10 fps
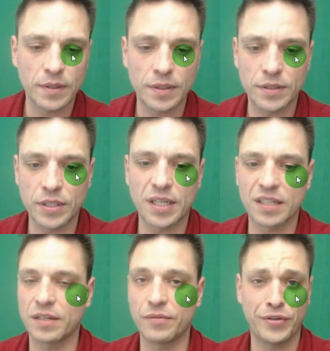It just
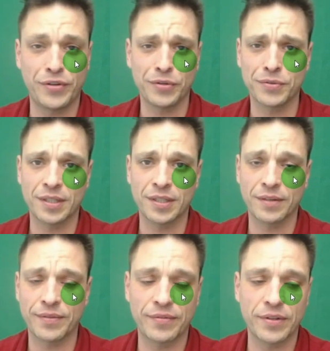gets confusing
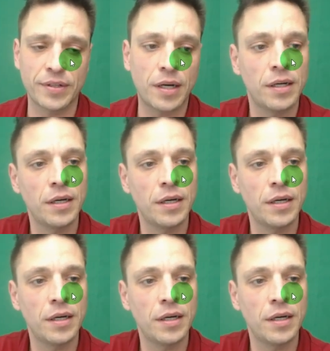if you're not.